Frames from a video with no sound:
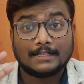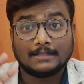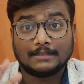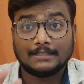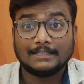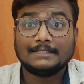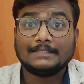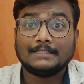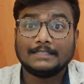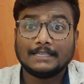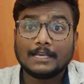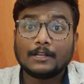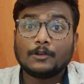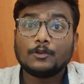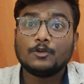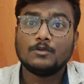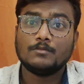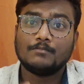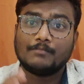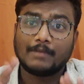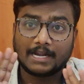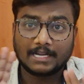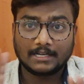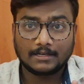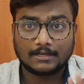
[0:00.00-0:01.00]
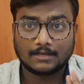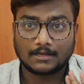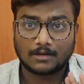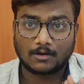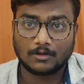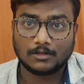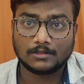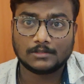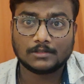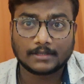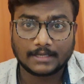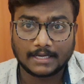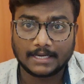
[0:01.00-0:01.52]
this year you might
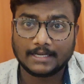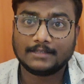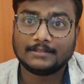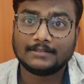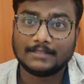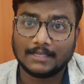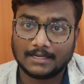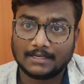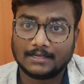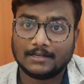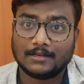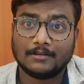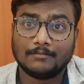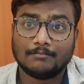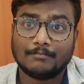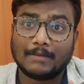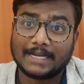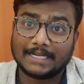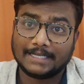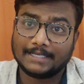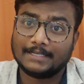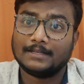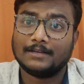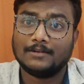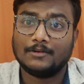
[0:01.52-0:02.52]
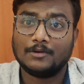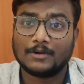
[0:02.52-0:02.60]
also get that. Might.